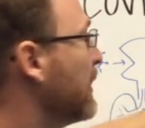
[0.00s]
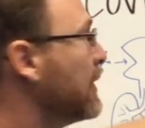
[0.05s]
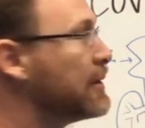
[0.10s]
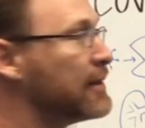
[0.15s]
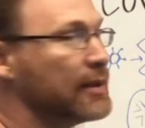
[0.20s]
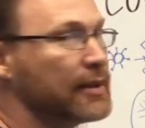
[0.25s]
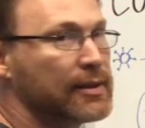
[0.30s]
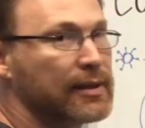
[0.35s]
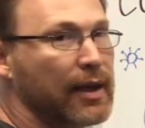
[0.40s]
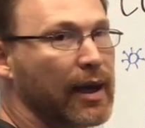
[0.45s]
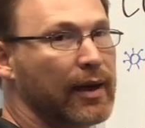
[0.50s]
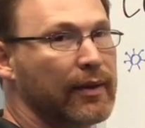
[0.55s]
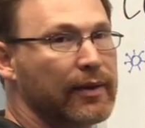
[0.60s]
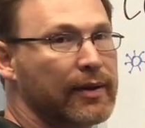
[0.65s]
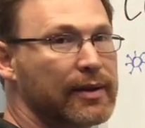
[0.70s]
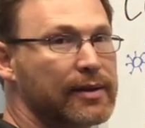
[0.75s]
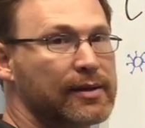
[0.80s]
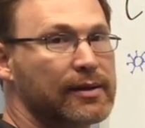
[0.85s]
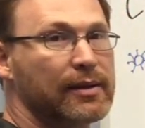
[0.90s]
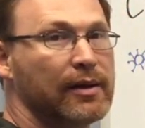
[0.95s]
that's inside
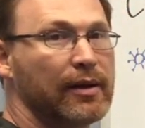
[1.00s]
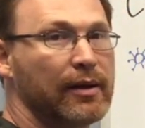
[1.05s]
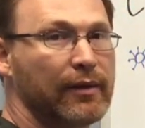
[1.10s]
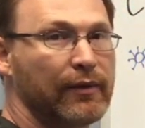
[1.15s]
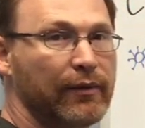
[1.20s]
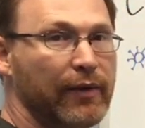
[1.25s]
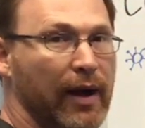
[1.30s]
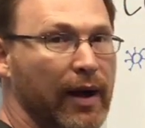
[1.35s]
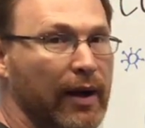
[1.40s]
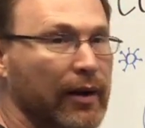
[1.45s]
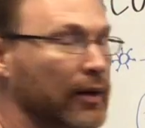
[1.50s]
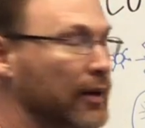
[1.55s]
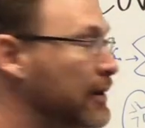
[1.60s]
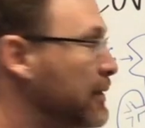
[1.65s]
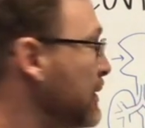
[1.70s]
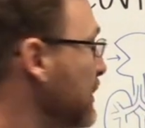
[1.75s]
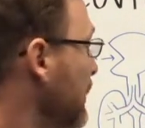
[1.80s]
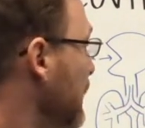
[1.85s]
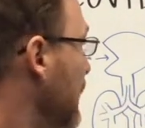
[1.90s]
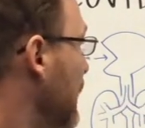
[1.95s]
this
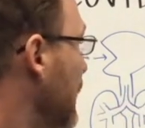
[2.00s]
virus